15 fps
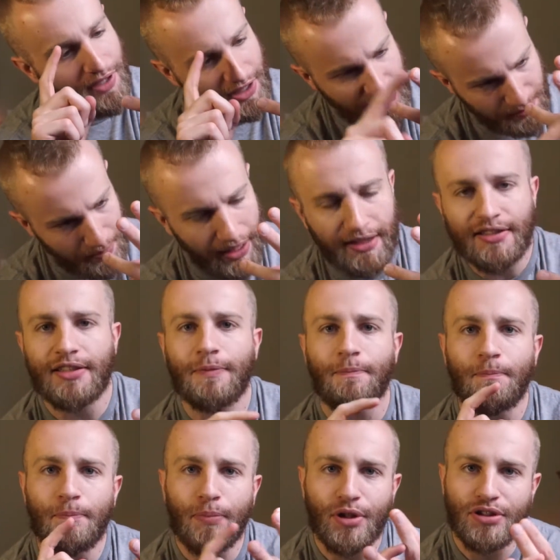
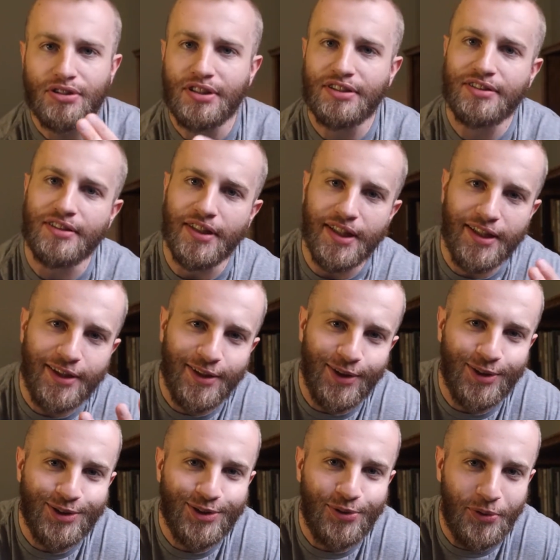expectant, persistent.
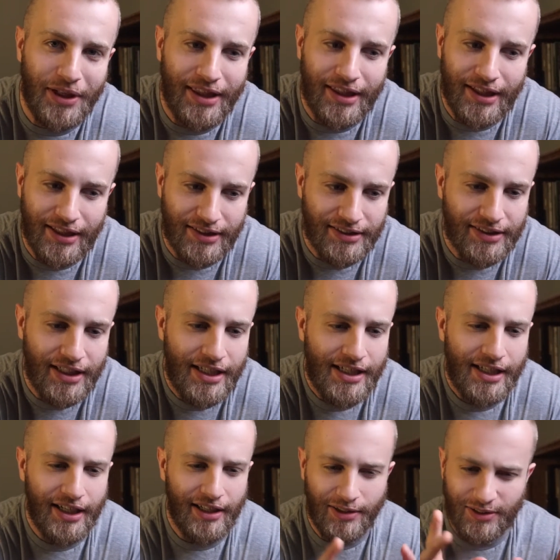Those three things.
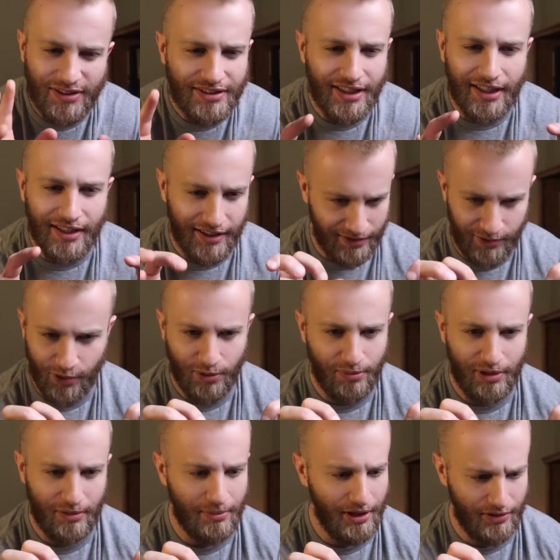And I'll say a little
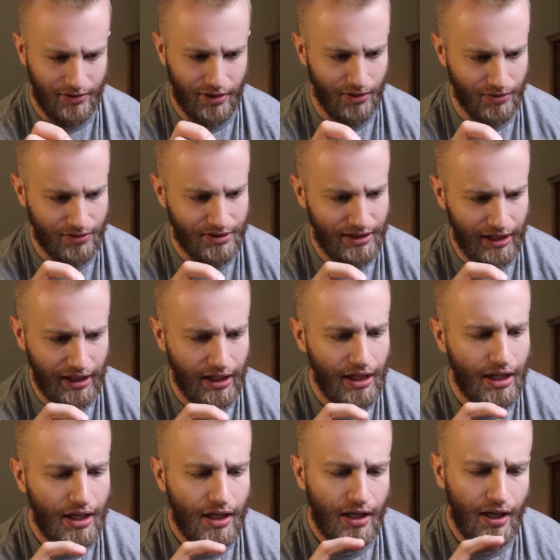bit about those. That
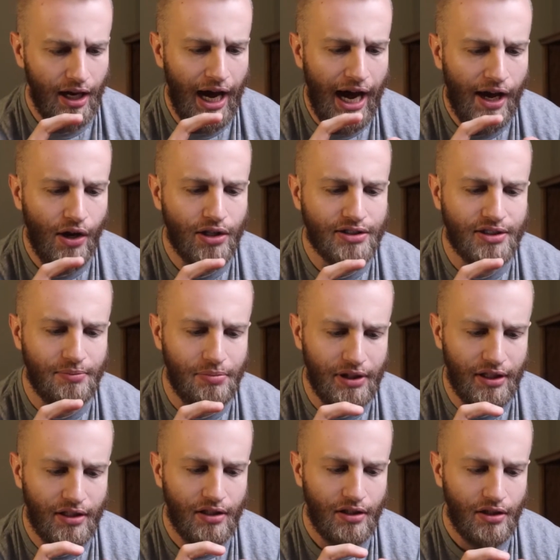I ought to
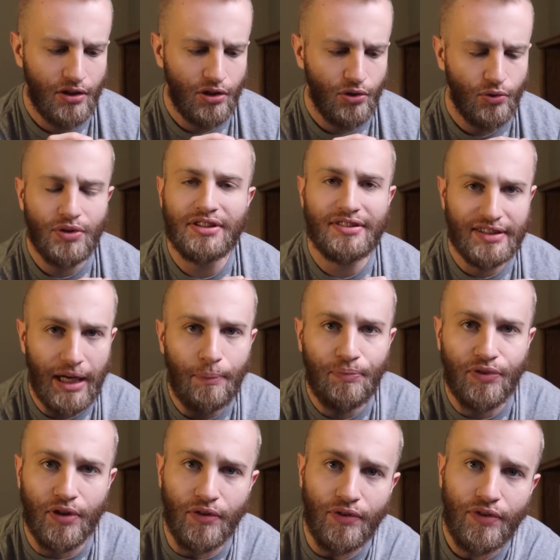be
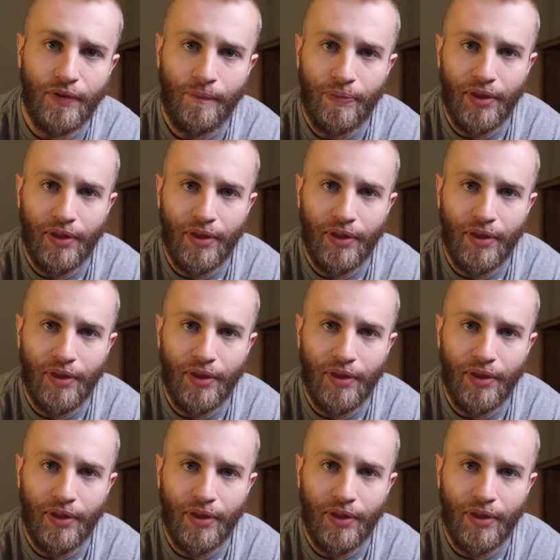receptive.